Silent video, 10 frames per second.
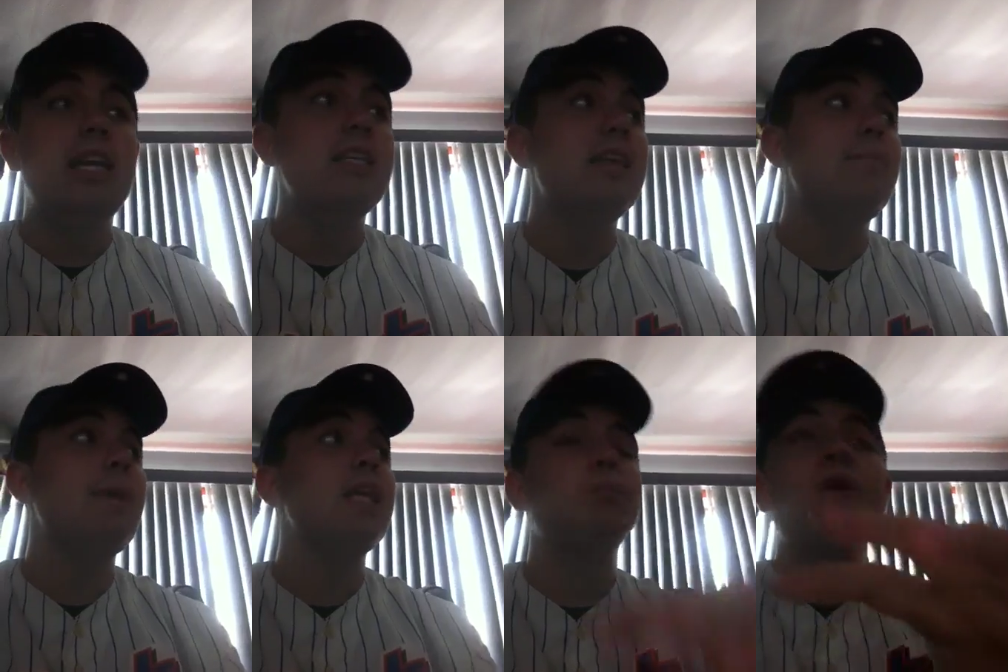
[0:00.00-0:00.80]
It is a
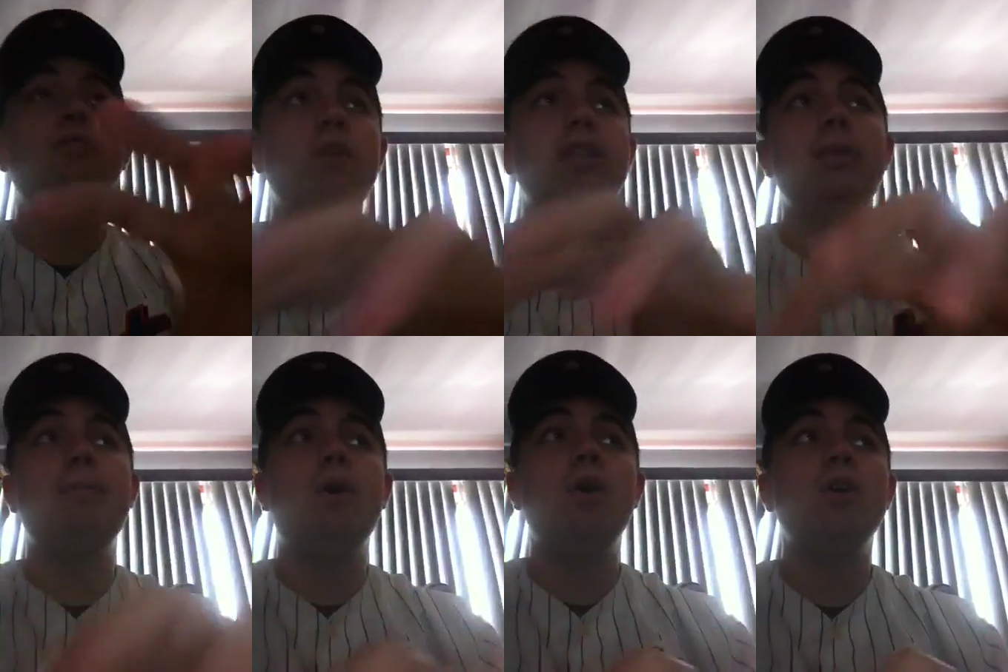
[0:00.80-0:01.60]
baseball-friendly
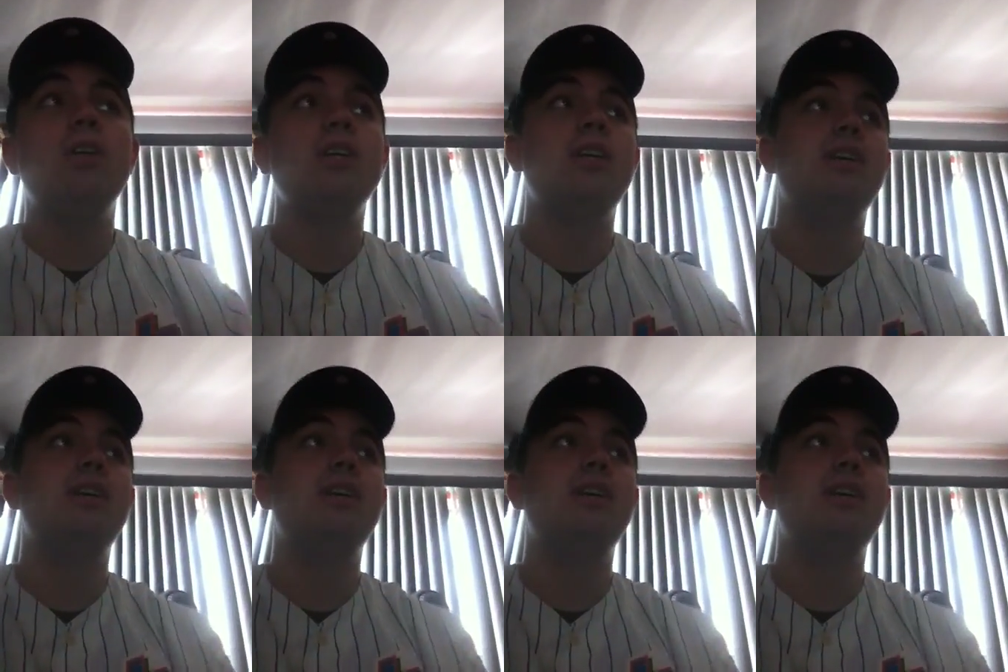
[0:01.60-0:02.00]
park.